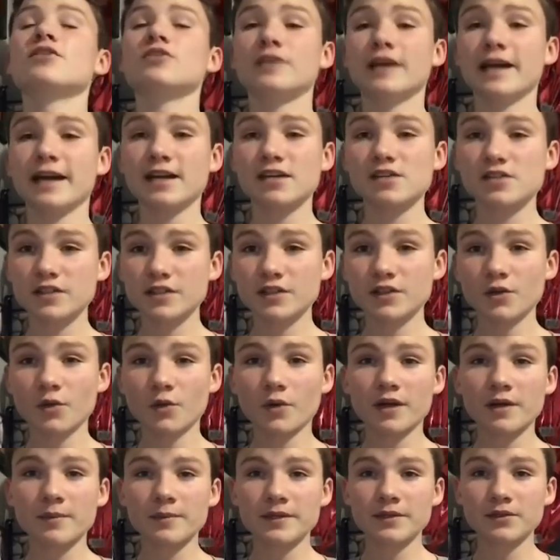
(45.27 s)
they're actually
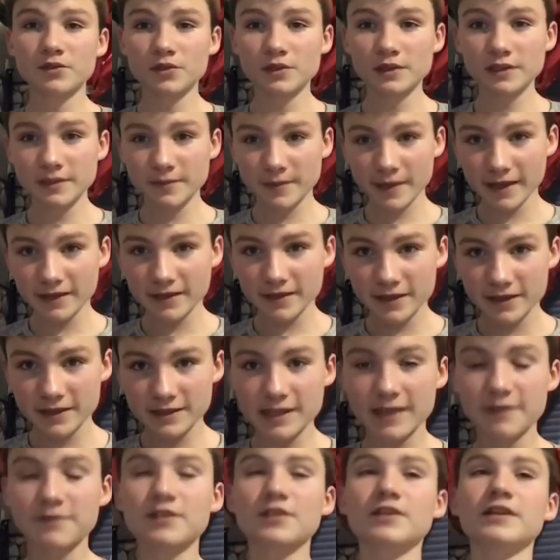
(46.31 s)
annoying me really badly
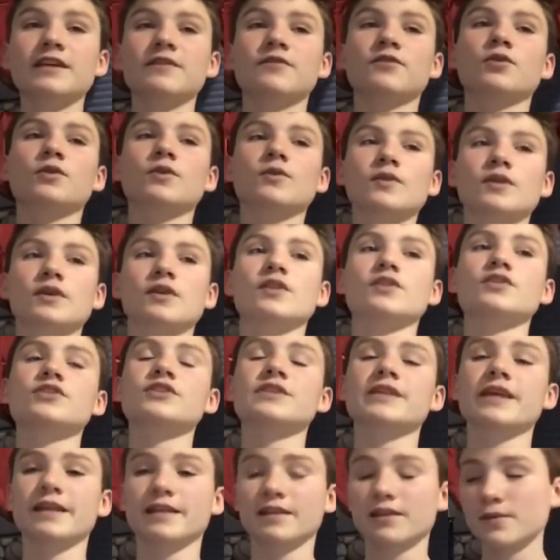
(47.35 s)
because I have to lean forward or
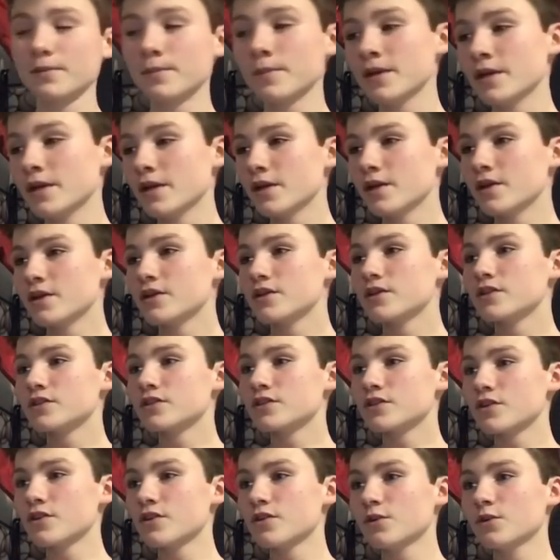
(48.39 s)
just hit them.
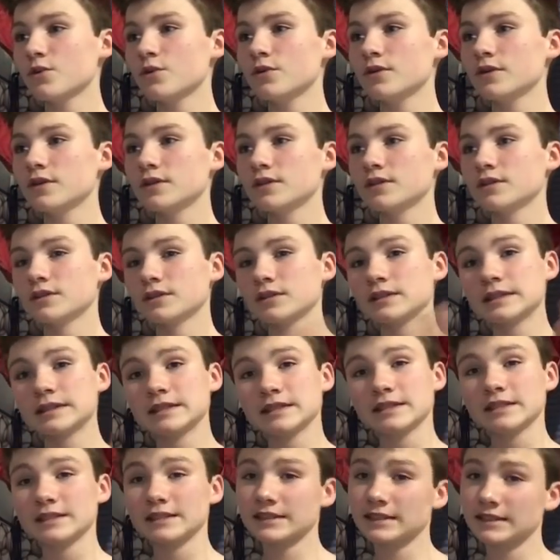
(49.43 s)
So,
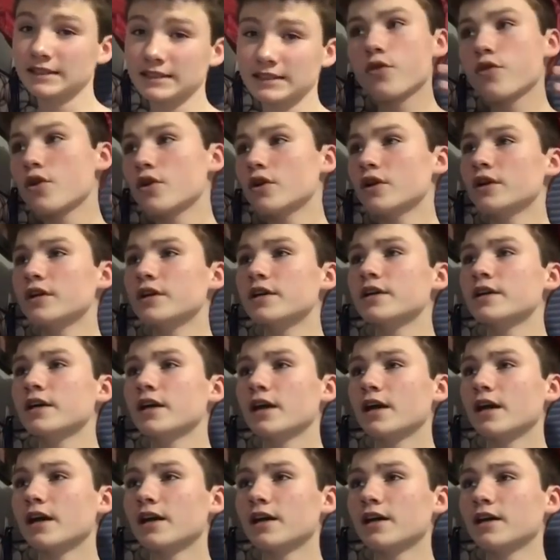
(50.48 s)
third,
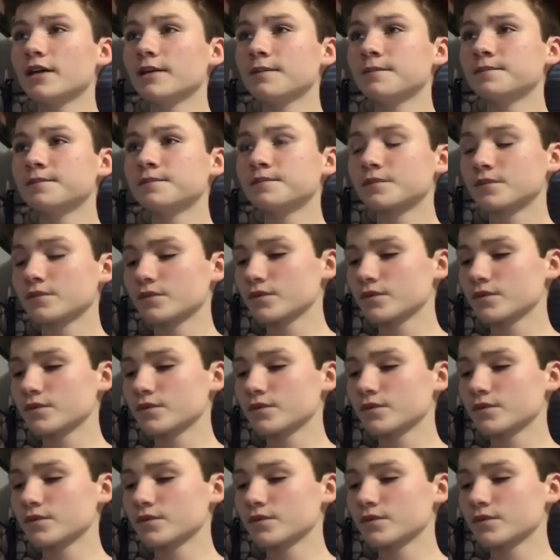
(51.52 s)
um,